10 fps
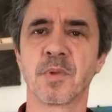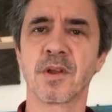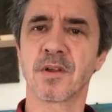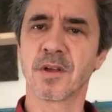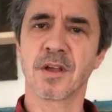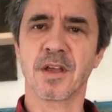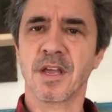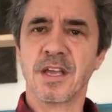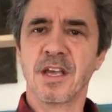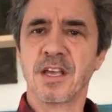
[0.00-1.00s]
But
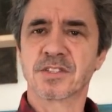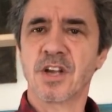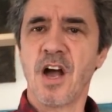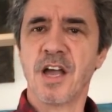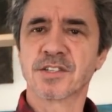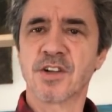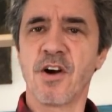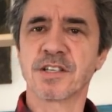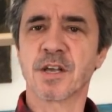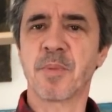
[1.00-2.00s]
it's
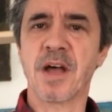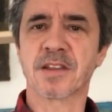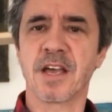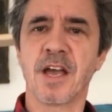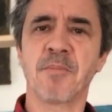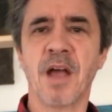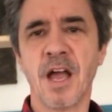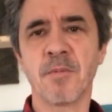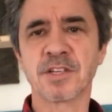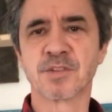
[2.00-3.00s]
always about them.
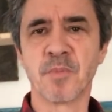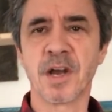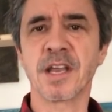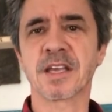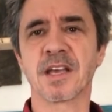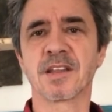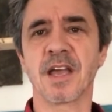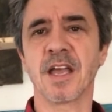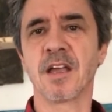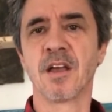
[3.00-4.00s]
How much money can
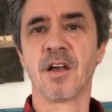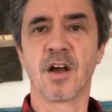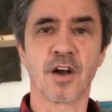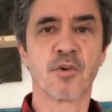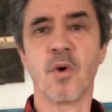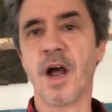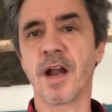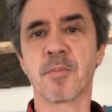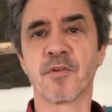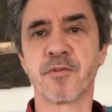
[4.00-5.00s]
they
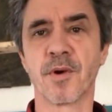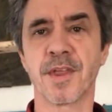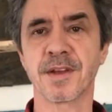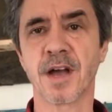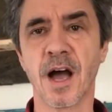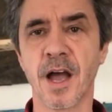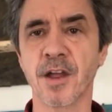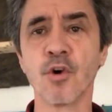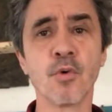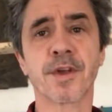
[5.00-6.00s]
acquire before they
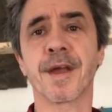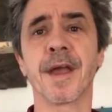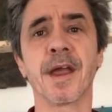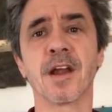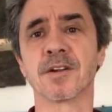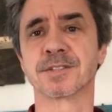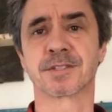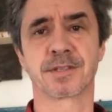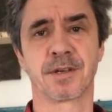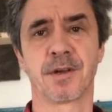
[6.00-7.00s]
die? Who
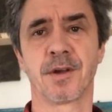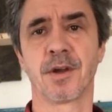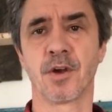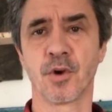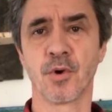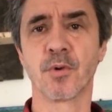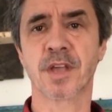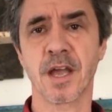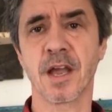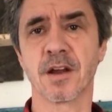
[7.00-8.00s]
cares? Who
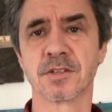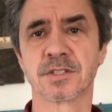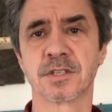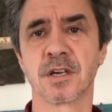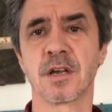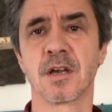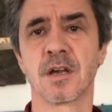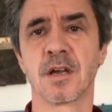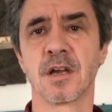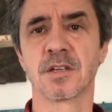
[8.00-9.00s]
cares?
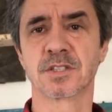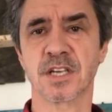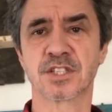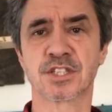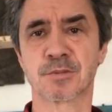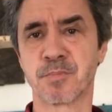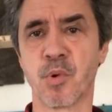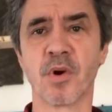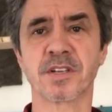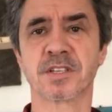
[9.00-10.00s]
It's like
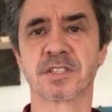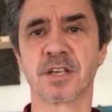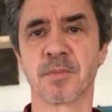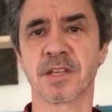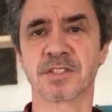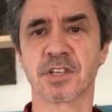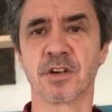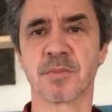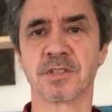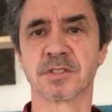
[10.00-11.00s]
sport to some of these
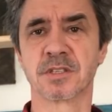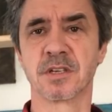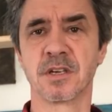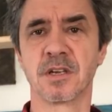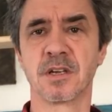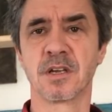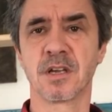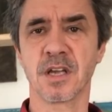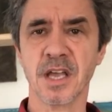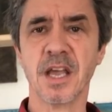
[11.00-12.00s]
humans.
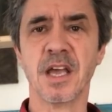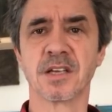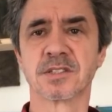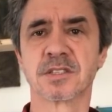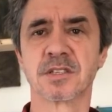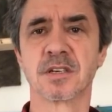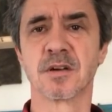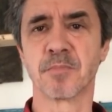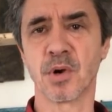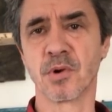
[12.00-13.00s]
It is.
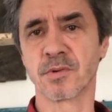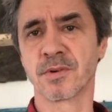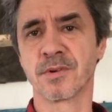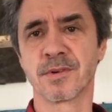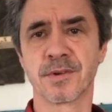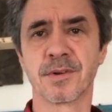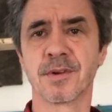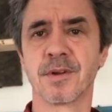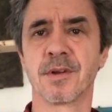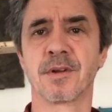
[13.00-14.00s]
Putin,
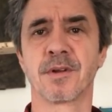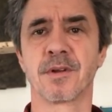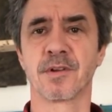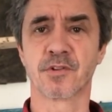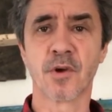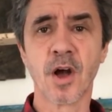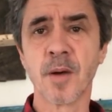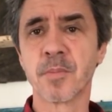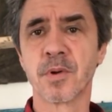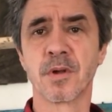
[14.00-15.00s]

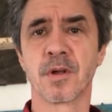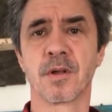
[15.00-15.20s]
Trump,